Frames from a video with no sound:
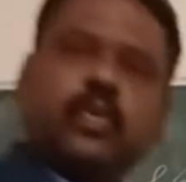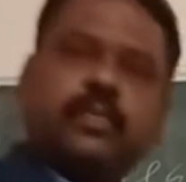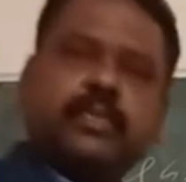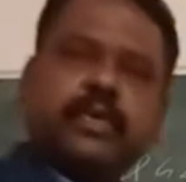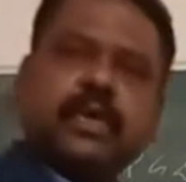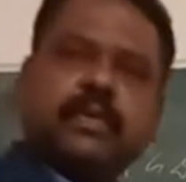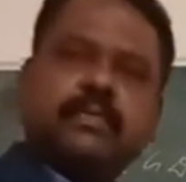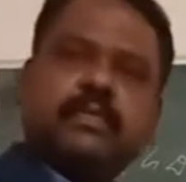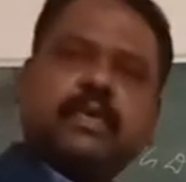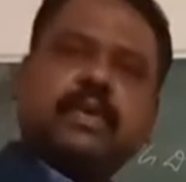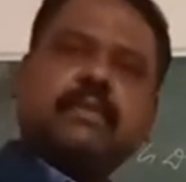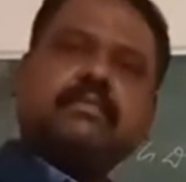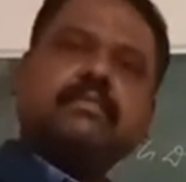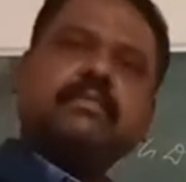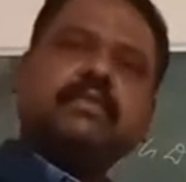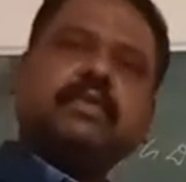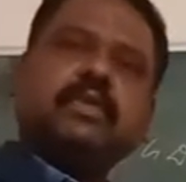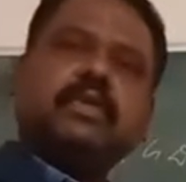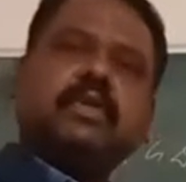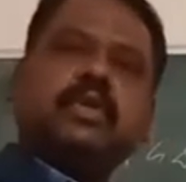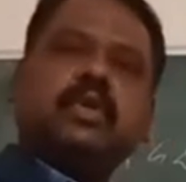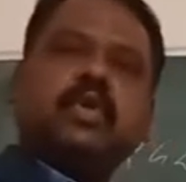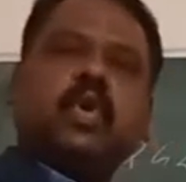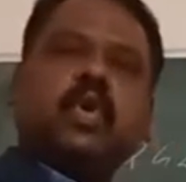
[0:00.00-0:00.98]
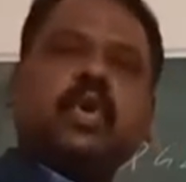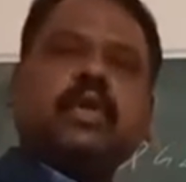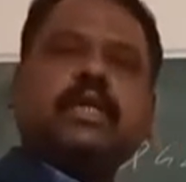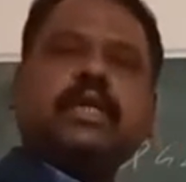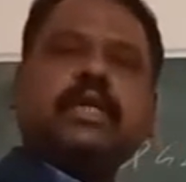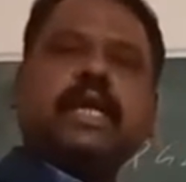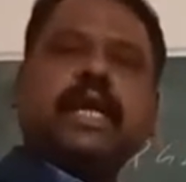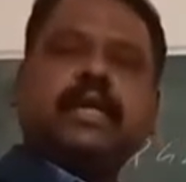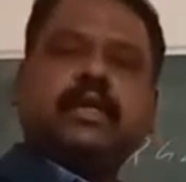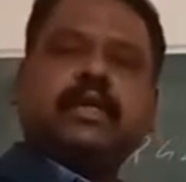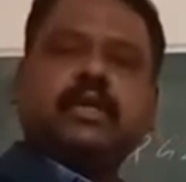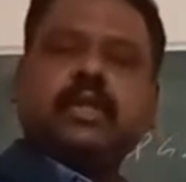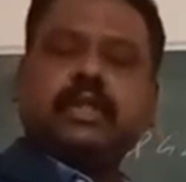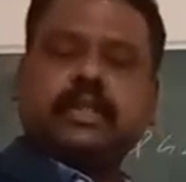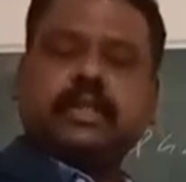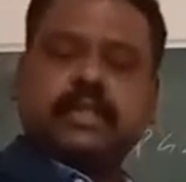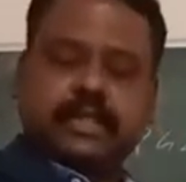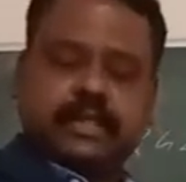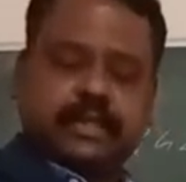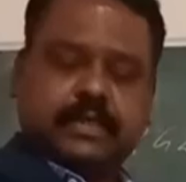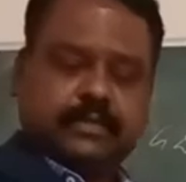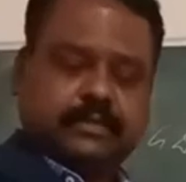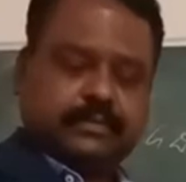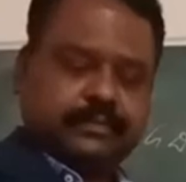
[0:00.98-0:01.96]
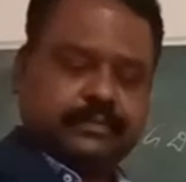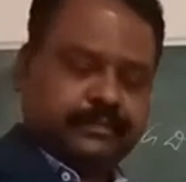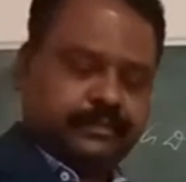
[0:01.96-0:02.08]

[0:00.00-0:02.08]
No problem. Not adapt.